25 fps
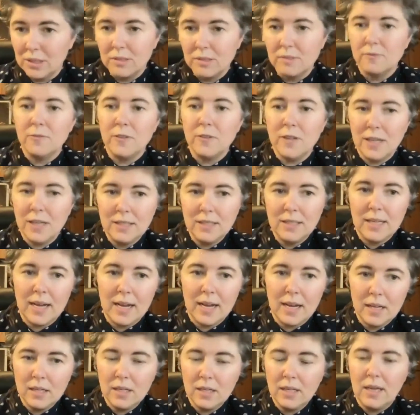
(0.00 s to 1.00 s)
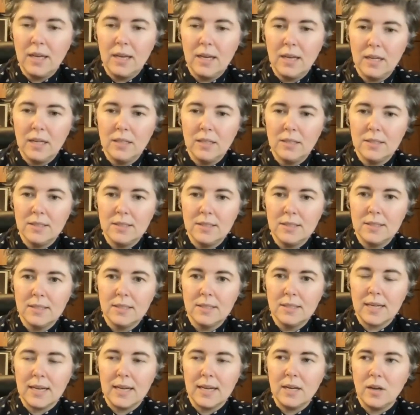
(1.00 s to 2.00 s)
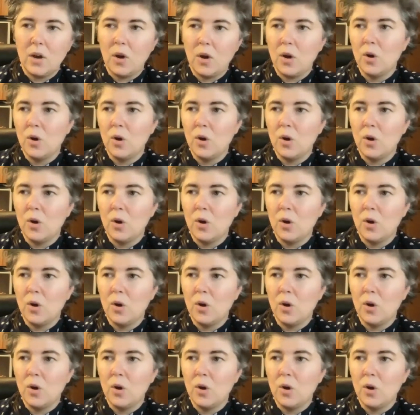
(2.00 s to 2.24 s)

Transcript: define that and kind of